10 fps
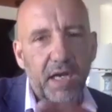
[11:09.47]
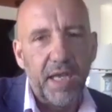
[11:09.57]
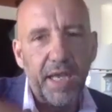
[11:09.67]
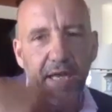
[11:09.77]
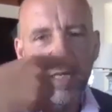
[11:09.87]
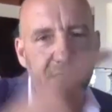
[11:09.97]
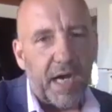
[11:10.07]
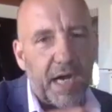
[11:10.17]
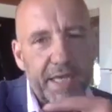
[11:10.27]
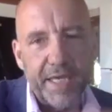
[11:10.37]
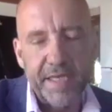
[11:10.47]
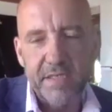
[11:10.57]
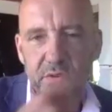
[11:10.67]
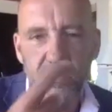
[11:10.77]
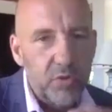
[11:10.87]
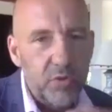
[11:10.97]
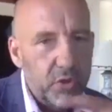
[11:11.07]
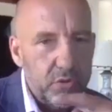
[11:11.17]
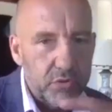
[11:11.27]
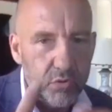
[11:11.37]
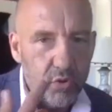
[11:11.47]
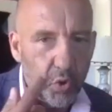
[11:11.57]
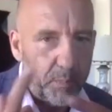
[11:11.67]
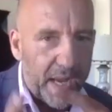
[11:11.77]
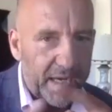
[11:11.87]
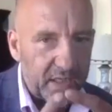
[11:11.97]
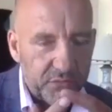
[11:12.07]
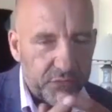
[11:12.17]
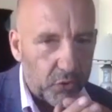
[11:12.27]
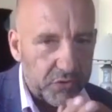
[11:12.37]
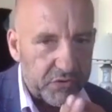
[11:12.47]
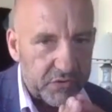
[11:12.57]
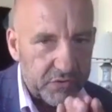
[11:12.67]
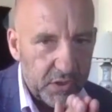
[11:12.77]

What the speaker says: And I had to go back and forth.